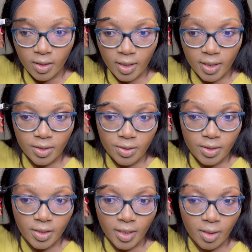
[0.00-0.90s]
And
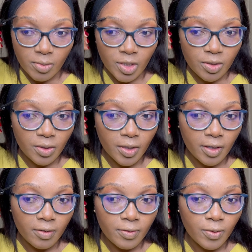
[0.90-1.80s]
today I'm just going
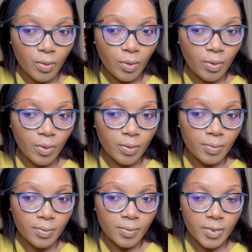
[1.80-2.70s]
for
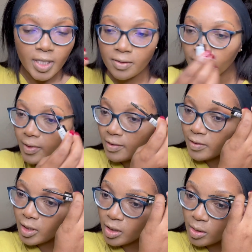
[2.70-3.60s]
that
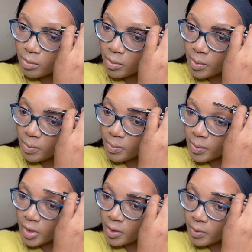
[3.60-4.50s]
fluffy
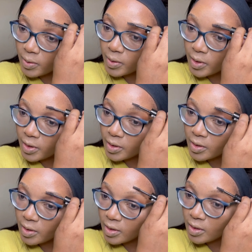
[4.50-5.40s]
brow look
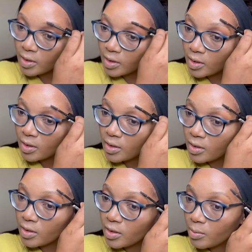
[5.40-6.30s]

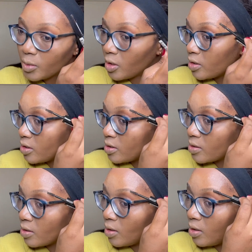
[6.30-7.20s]
because it's
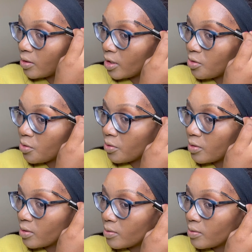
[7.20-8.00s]
all natural.